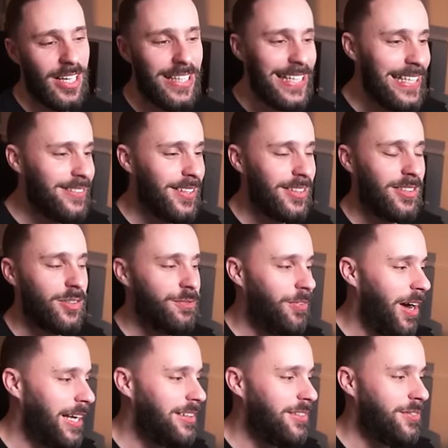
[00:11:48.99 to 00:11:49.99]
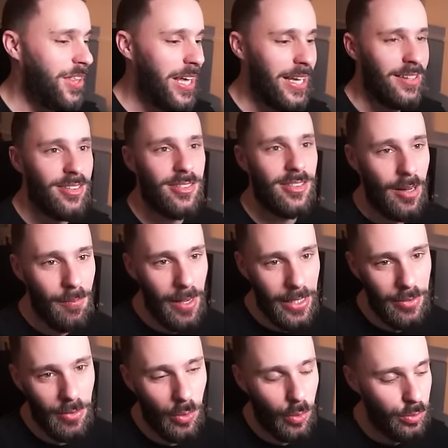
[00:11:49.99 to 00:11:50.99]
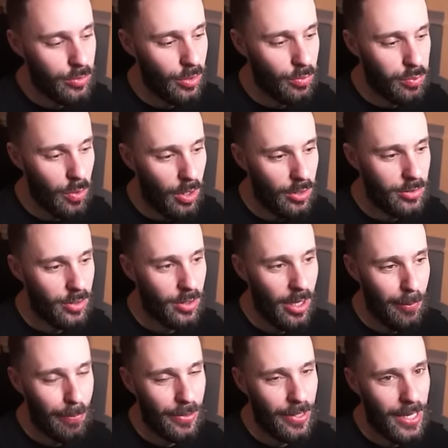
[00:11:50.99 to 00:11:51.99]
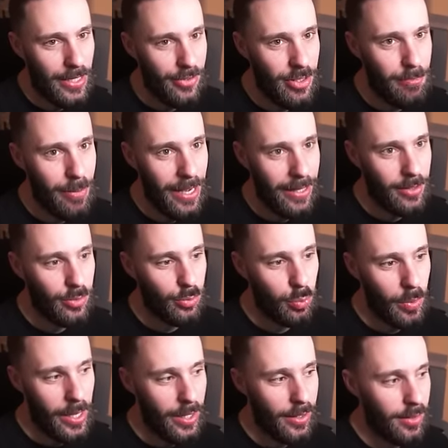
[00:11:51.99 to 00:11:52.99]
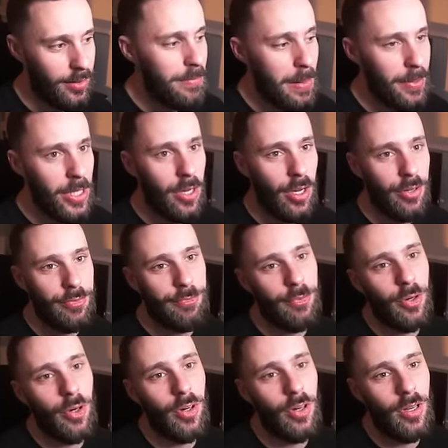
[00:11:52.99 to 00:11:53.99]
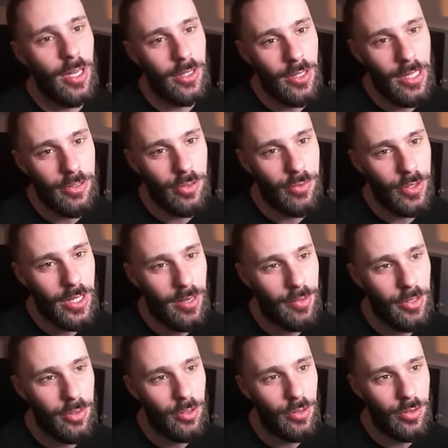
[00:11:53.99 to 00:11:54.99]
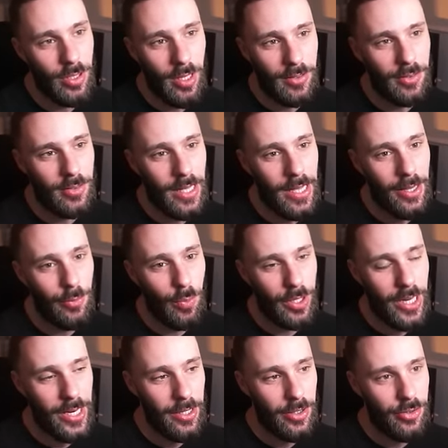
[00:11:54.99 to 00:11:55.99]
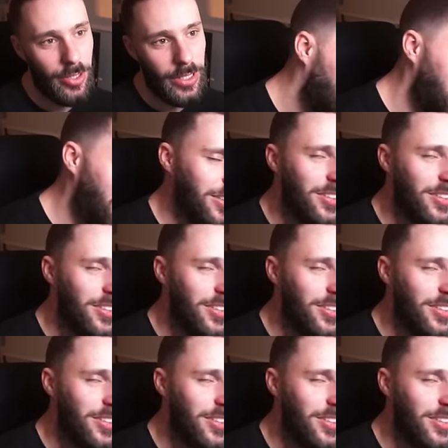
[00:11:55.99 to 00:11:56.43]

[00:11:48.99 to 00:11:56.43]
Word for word: I need to just find things. I might also rod a couple energy back as well. Maybe go for, I could actually recover two tusk and one energy.